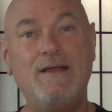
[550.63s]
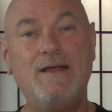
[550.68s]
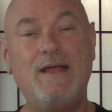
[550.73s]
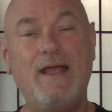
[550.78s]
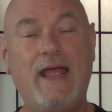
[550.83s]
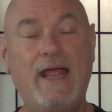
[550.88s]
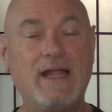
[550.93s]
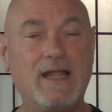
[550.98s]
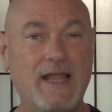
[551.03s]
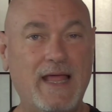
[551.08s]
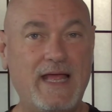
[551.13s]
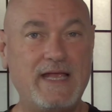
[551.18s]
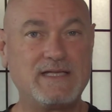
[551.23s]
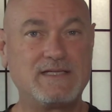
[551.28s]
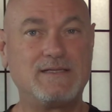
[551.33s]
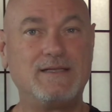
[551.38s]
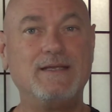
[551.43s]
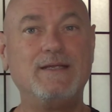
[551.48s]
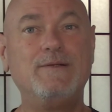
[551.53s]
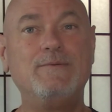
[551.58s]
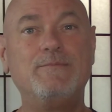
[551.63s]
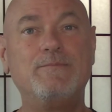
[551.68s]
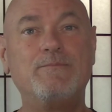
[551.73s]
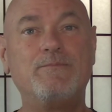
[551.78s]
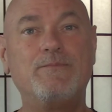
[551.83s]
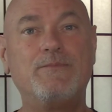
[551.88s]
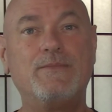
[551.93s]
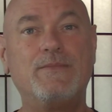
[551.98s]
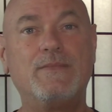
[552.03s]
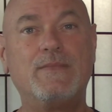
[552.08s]
And lastly,
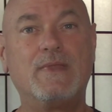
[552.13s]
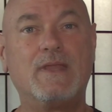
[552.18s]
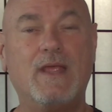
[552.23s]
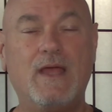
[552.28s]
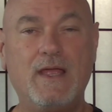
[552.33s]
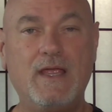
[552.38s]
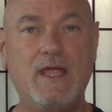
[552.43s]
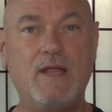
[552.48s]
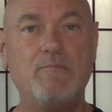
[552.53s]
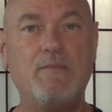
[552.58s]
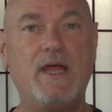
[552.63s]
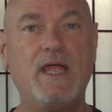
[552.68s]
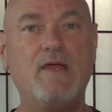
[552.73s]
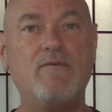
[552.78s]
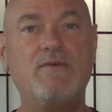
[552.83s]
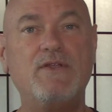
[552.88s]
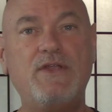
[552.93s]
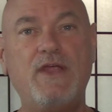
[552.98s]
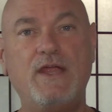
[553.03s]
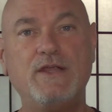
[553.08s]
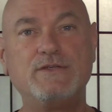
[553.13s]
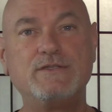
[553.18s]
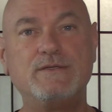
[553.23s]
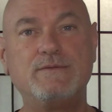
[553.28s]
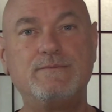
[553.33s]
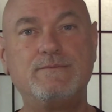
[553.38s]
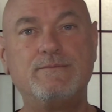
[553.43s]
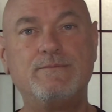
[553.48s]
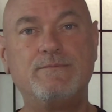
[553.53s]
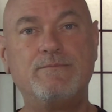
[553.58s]
again, my invitation.
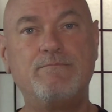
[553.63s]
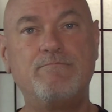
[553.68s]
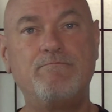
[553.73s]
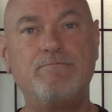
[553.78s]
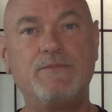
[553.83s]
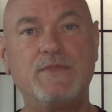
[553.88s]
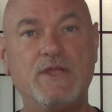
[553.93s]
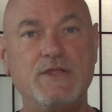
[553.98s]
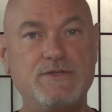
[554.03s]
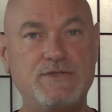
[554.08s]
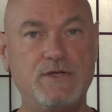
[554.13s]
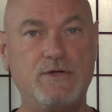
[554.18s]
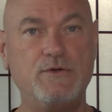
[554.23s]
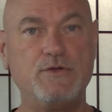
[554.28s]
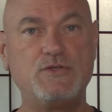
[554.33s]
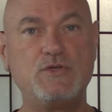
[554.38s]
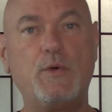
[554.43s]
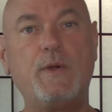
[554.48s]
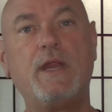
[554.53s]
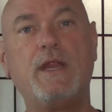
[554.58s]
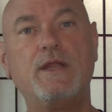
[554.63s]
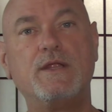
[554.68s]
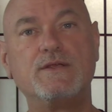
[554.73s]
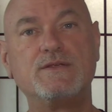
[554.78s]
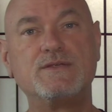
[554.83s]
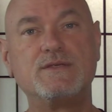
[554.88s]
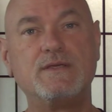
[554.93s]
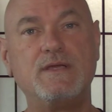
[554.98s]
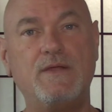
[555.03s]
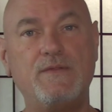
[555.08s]
Consider joining
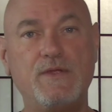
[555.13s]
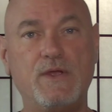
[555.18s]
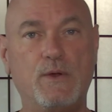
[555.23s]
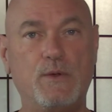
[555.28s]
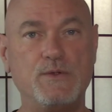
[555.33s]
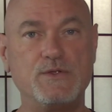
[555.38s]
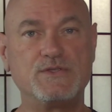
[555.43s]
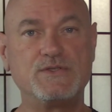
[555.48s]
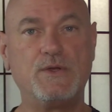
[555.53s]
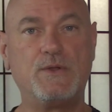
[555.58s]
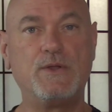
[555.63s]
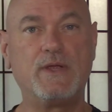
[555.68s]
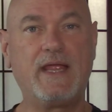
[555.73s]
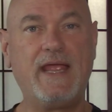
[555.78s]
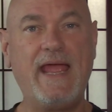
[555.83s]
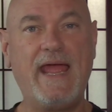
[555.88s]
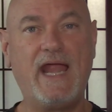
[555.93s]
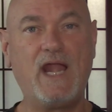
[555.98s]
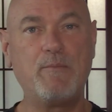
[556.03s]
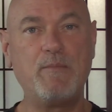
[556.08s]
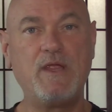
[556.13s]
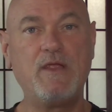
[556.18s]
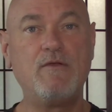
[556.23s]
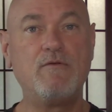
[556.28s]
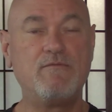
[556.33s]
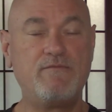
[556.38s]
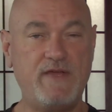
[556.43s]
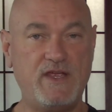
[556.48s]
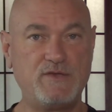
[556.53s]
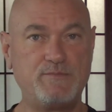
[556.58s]
us in the Old Soul Academy
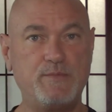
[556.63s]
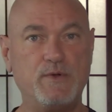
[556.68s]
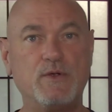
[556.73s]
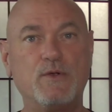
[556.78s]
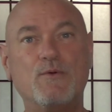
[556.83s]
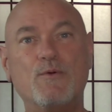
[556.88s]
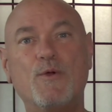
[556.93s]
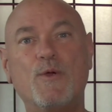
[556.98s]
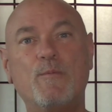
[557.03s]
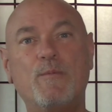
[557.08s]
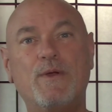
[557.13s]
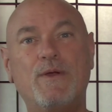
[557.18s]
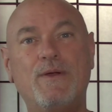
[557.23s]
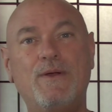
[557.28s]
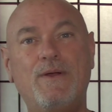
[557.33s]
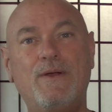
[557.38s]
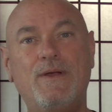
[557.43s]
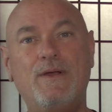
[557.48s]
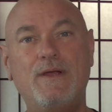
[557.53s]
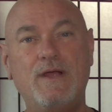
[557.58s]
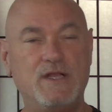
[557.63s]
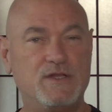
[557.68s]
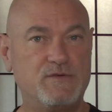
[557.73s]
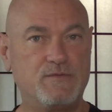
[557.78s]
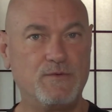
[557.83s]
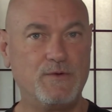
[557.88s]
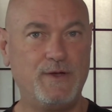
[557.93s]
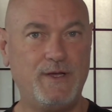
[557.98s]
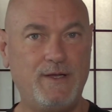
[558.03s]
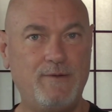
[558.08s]
Facebook group. It's
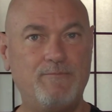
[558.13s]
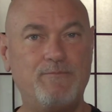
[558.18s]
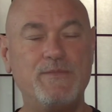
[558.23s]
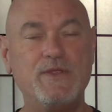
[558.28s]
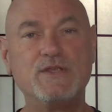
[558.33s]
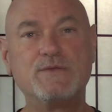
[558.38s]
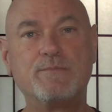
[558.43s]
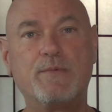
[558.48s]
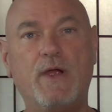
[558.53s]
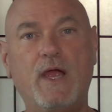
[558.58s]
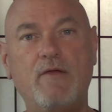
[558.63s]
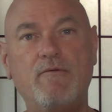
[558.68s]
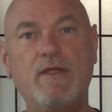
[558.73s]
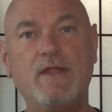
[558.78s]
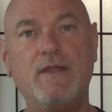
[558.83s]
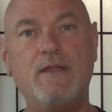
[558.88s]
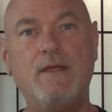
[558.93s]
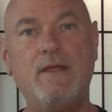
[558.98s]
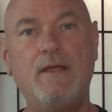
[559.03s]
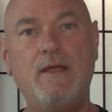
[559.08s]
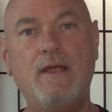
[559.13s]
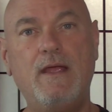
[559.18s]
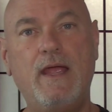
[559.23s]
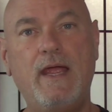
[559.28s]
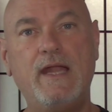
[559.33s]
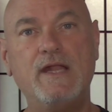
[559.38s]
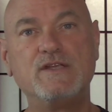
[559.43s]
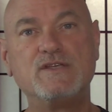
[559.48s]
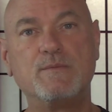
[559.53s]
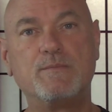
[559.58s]
free, it's private,
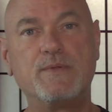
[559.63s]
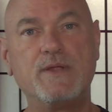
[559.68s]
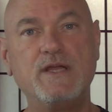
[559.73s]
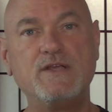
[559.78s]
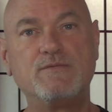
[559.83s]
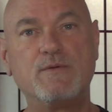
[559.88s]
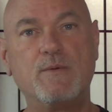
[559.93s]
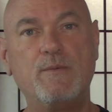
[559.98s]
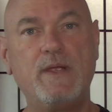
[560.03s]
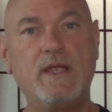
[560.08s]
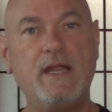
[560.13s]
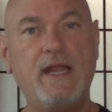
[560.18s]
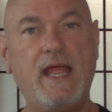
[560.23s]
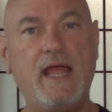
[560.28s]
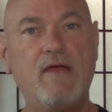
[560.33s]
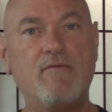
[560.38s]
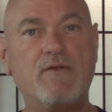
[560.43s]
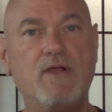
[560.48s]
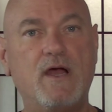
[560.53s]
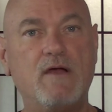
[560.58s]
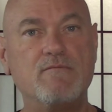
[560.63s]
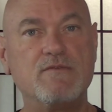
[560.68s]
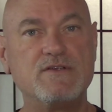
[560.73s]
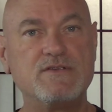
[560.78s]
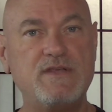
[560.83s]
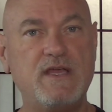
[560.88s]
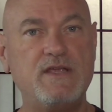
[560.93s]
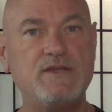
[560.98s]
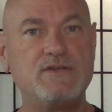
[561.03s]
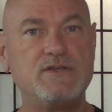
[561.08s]
and it's a place where we can have
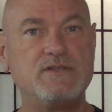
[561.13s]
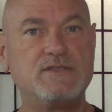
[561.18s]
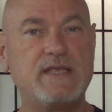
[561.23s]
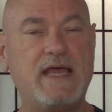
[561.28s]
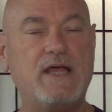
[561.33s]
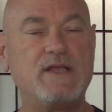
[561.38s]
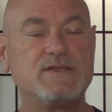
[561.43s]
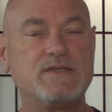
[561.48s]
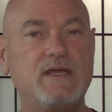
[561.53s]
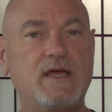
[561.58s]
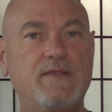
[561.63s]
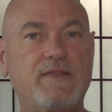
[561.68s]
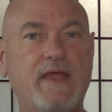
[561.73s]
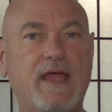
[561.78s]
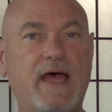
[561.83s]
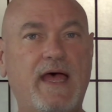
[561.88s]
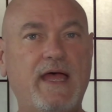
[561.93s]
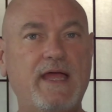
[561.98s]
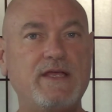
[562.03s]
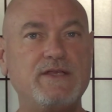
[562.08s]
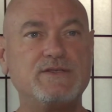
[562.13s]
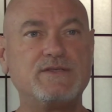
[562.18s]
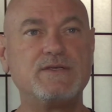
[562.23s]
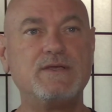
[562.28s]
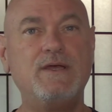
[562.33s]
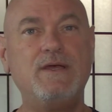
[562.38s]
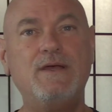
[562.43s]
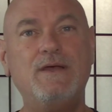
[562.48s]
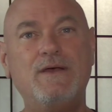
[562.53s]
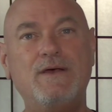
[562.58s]
conversations outside the eyes
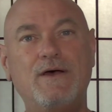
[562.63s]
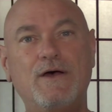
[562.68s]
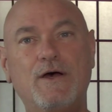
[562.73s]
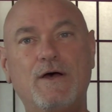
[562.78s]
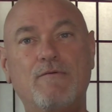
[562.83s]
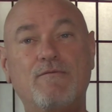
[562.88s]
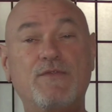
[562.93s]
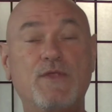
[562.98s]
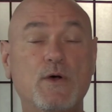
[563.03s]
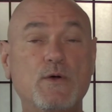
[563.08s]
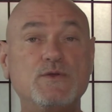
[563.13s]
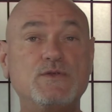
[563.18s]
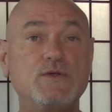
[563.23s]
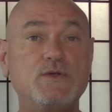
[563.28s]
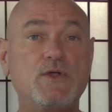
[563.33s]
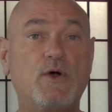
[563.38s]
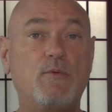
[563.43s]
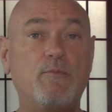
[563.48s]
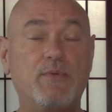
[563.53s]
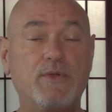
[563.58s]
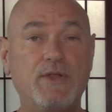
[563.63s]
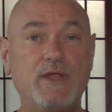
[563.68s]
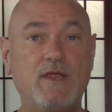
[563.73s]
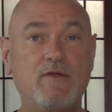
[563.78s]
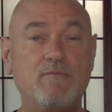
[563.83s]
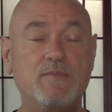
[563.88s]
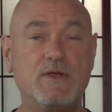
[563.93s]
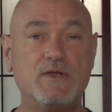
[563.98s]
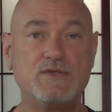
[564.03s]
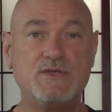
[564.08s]
of those who don't
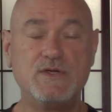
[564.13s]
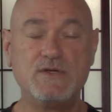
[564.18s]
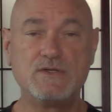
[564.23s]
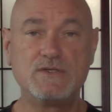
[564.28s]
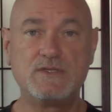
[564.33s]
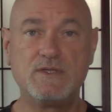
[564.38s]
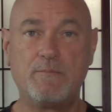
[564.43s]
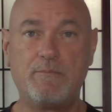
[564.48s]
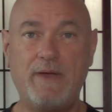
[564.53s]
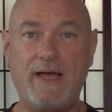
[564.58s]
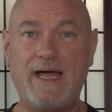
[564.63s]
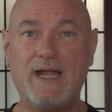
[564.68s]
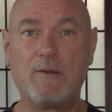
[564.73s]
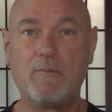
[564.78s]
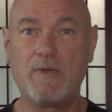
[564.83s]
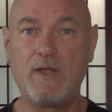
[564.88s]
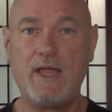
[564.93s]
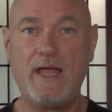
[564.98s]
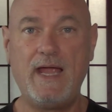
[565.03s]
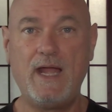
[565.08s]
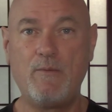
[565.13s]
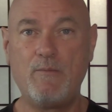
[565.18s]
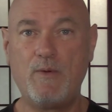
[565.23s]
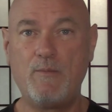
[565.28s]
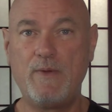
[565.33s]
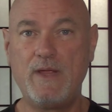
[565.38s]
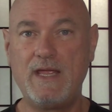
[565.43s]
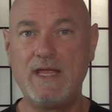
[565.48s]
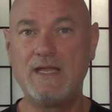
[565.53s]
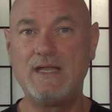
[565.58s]
believe. Because here's the bottom line when
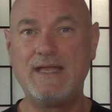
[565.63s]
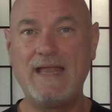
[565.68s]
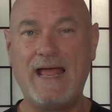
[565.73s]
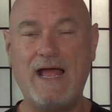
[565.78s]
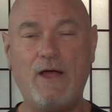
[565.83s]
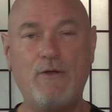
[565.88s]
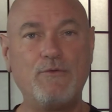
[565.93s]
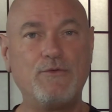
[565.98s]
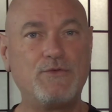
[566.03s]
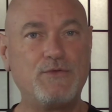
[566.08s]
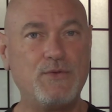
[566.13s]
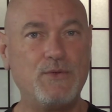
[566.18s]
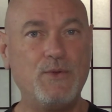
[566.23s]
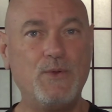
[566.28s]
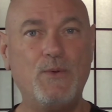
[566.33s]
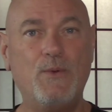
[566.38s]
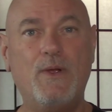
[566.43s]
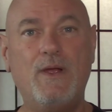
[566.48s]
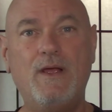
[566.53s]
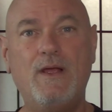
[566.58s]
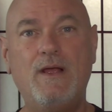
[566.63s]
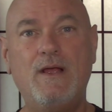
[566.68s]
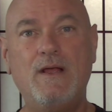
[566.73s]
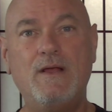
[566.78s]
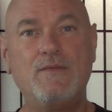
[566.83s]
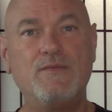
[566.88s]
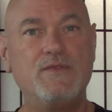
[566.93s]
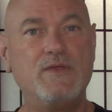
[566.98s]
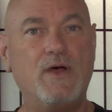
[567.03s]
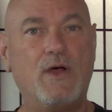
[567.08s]
we get down to
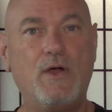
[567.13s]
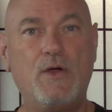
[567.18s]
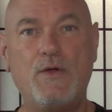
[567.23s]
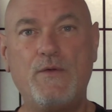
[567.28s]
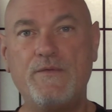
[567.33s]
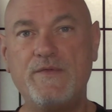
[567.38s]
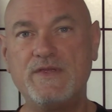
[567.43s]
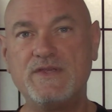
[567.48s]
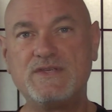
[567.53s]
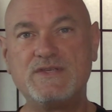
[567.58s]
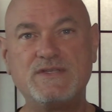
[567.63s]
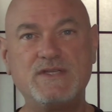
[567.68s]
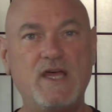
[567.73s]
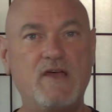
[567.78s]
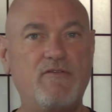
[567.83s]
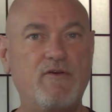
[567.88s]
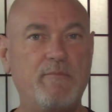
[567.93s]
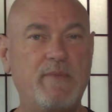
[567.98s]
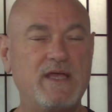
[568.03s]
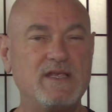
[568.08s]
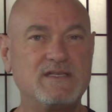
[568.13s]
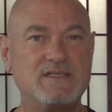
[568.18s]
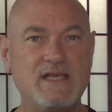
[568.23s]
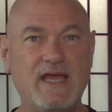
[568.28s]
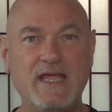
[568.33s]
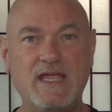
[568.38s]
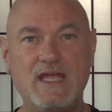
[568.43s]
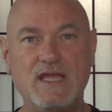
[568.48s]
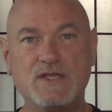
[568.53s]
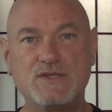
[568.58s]
all this stuff about
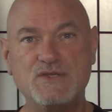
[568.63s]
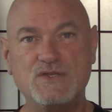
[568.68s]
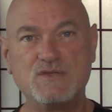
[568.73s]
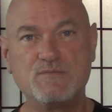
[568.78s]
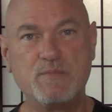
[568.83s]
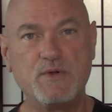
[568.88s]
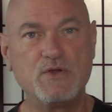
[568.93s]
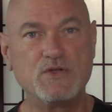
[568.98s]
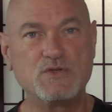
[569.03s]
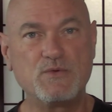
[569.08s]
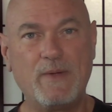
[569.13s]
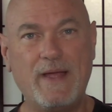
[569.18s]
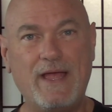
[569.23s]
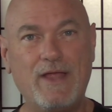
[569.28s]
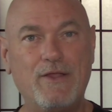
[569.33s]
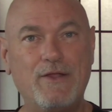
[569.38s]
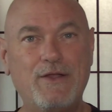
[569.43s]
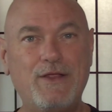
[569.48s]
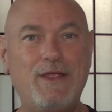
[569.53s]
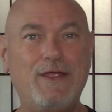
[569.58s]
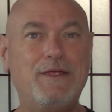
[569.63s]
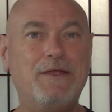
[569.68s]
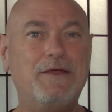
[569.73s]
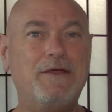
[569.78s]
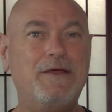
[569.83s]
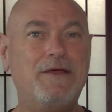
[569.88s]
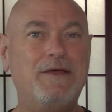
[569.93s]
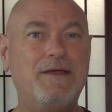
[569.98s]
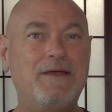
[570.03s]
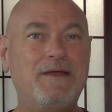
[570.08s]
psychics and spirituality
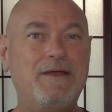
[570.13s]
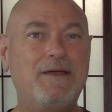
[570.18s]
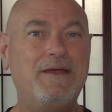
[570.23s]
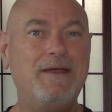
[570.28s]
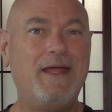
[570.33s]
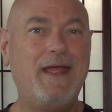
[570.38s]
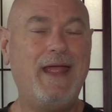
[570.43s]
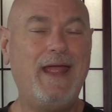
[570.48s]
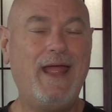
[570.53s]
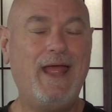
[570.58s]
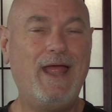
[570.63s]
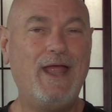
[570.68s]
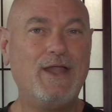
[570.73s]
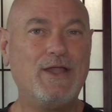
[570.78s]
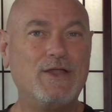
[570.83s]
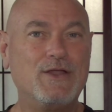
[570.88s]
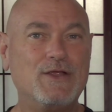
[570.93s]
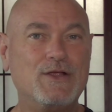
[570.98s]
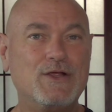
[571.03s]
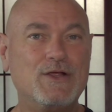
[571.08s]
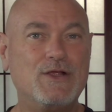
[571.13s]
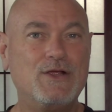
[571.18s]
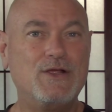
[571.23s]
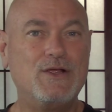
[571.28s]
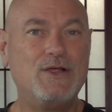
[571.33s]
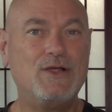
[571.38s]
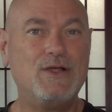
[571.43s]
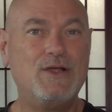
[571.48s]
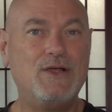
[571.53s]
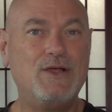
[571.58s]
and
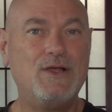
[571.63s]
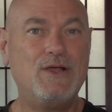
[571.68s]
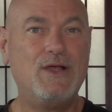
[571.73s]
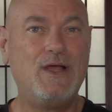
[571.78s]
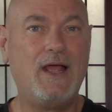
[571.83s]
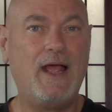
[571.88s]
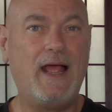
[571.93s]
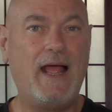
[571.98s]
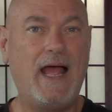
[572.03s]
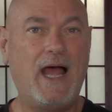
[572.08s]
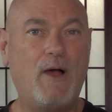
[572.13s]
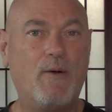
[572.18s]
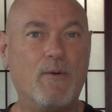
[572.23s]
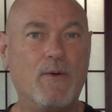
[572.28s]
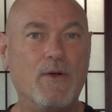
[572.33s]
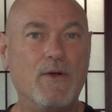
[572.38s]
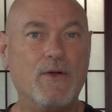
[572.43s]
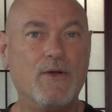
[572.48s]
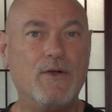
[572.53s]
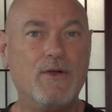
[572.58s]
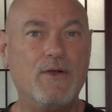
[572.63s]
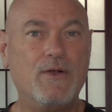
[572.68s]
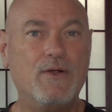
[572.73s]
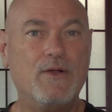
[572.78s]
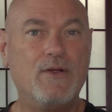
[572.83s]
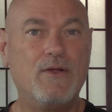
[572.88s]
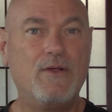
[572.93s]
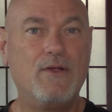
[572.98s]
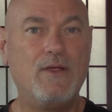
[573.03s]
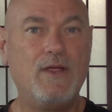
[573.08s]
our
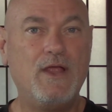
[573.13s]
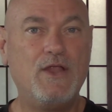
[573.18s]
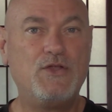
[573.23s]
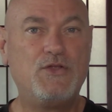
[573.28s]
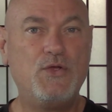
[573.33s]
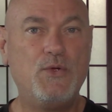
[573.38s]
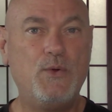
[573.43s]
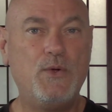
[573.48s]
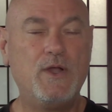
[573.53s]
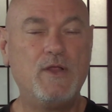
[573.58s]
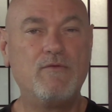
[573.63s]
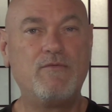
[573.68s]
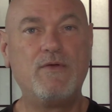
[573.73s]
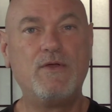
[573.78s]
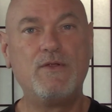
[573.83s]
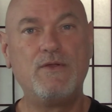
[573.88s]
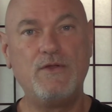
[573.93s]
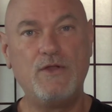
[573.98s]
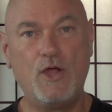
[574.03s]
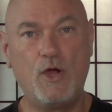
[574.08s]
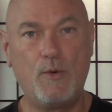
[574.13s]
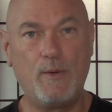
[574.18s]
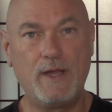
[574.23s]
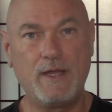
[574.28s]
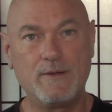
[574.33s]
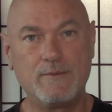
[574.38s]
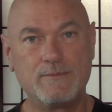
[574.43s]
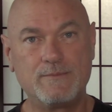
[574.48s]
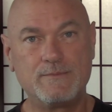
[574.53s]
intuitive knowing.